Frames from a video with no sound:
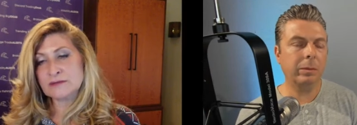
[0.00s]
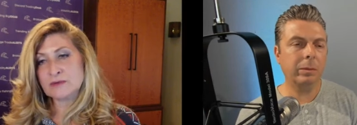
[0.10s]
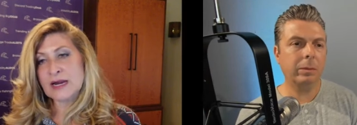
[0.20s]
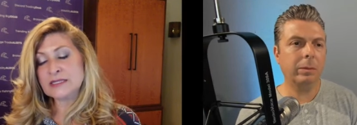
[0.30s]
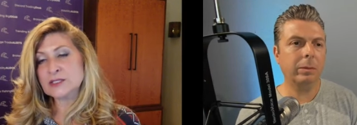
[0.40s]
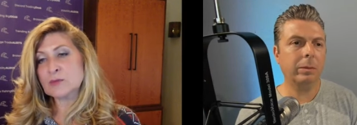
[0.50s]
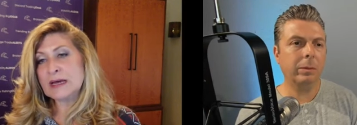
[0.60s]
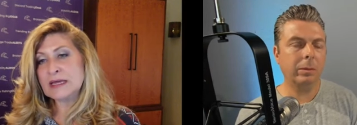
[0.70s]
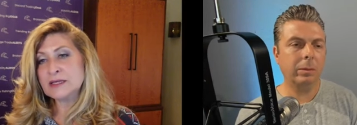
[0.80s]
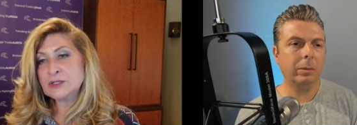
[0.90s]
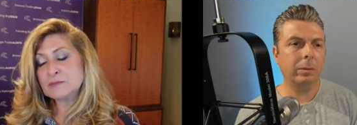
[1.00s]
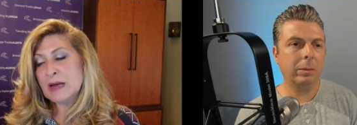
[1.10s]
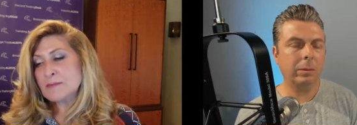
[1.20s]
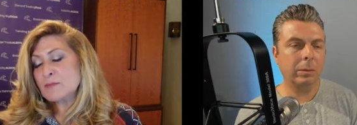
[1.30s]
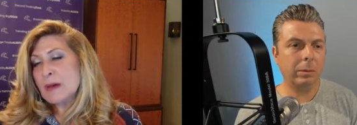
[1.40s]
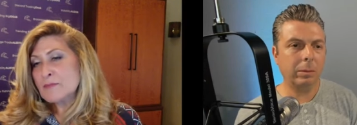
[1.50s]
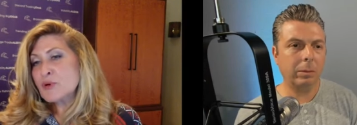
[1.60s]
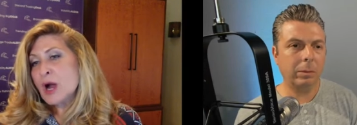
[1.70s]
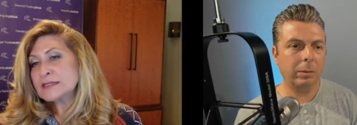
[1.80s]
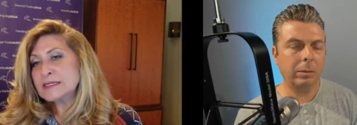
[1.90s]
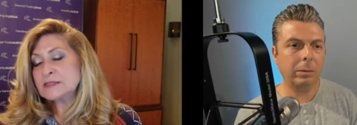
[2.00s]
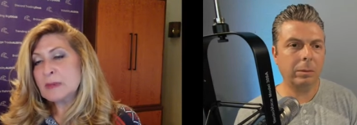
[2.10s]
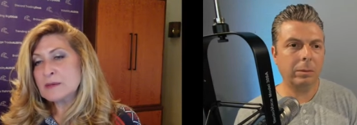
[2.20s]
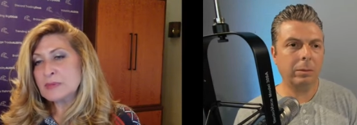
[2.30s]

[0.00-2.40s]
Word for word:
Speaker 1: right? So my, in, my, my process might